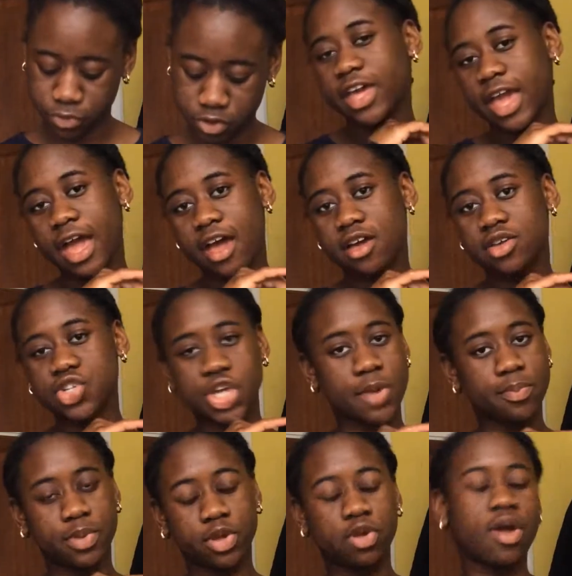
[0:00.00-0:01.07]
Forget
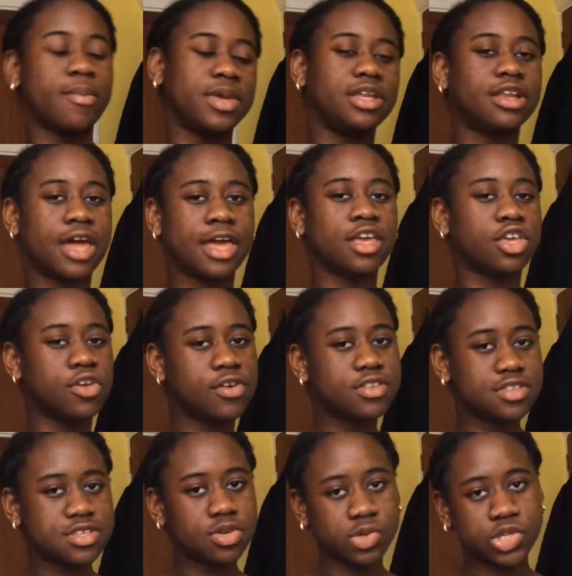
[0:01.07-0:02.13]
shampoo. I mean, like, you
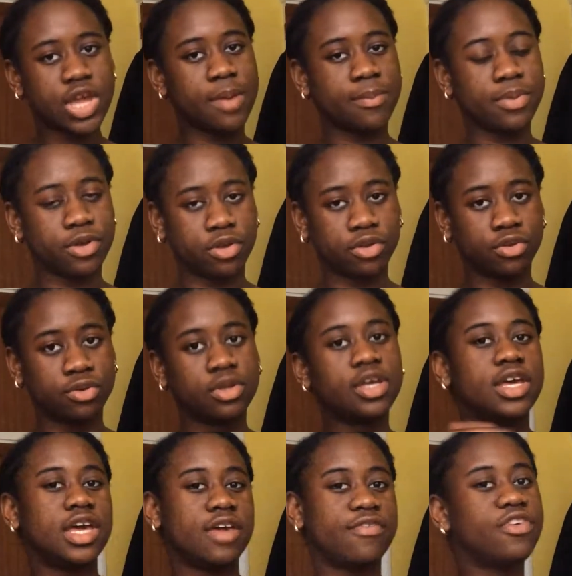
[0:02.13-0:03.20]
can still shampoo
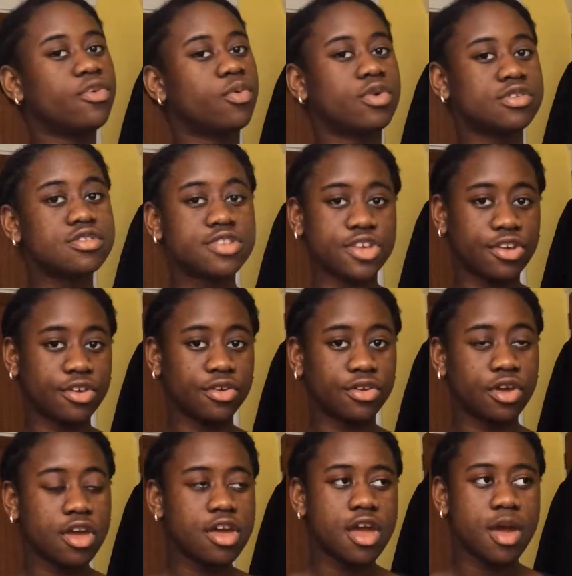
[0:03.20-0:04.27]
if you want to,
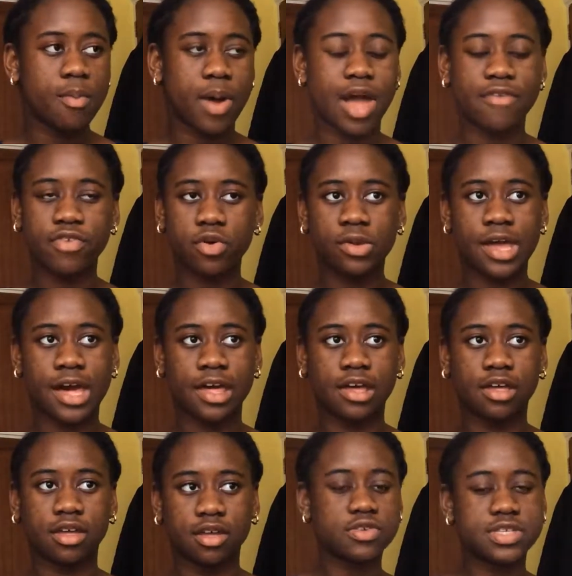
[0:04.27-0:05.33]
but I feel
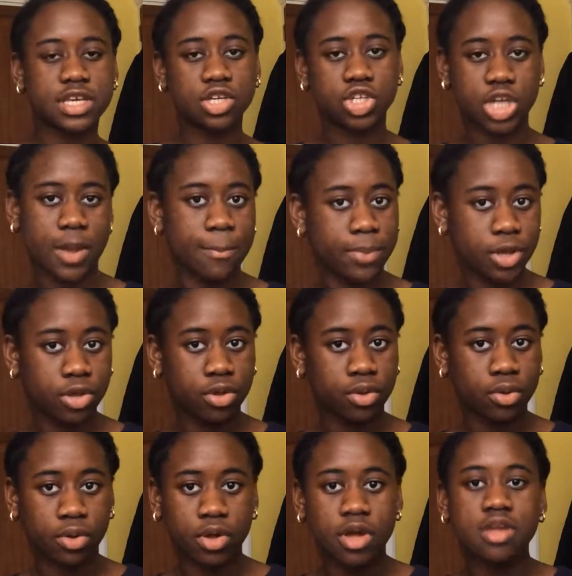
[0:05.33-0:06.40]
like using
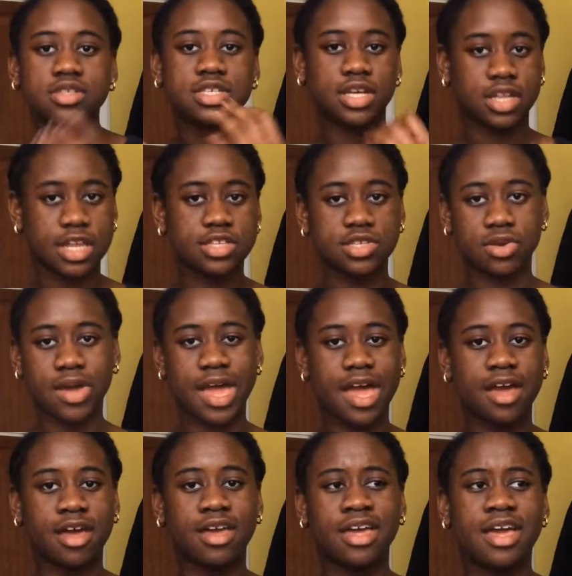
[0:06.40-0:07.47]
shampoo to cleanse your
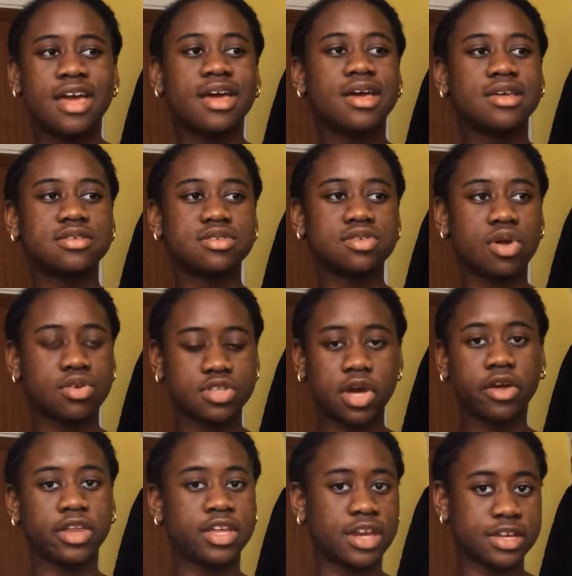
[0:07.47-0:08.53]
hair is not
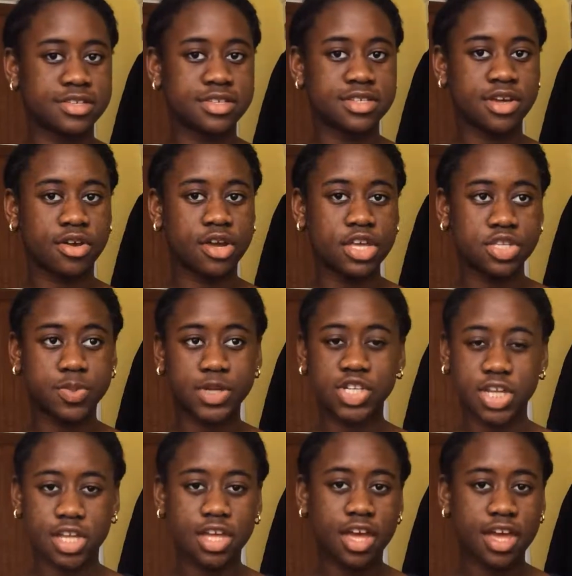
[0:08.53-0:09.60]
totally necessary,
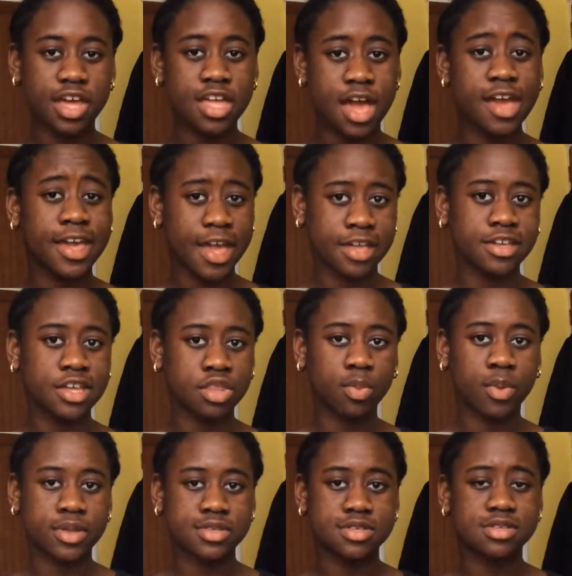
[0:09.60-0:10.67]
especially again in the
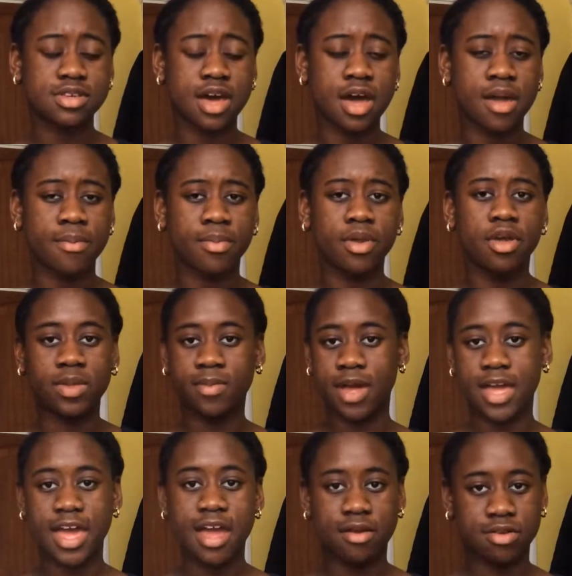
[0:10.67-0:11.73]
winter time when
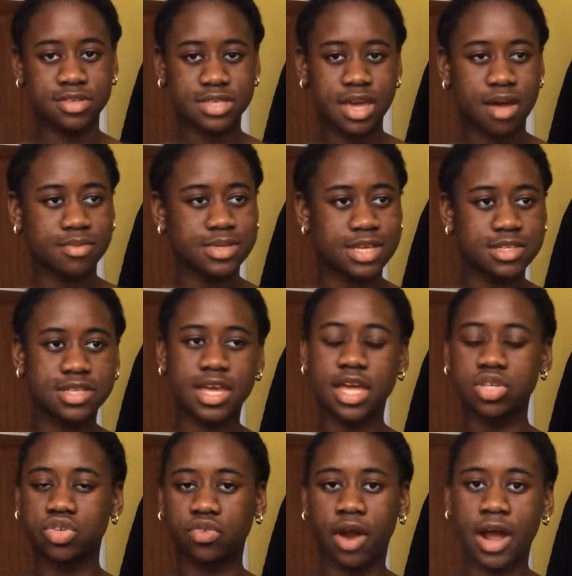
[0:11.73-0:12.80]
my hair and scalp tend to
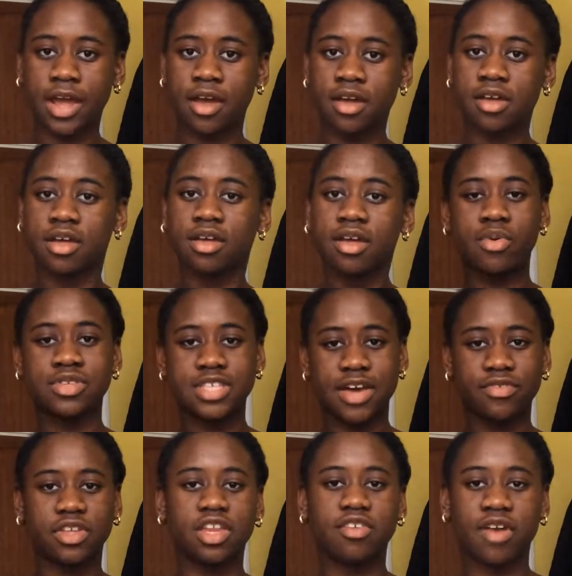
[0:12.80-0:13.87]
get drier. I would
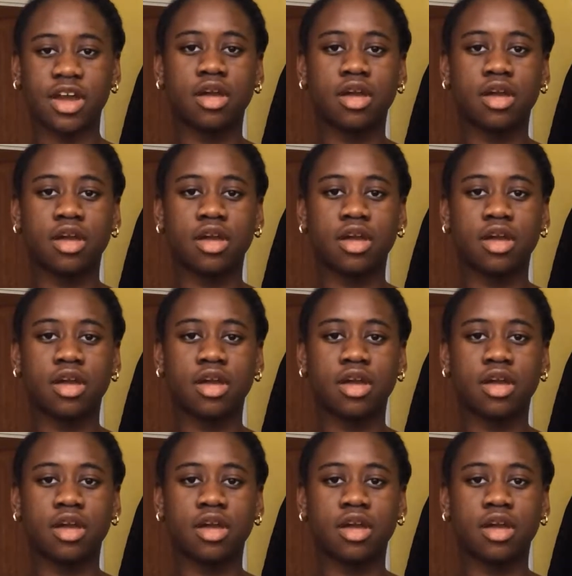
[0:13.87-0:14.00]
definitely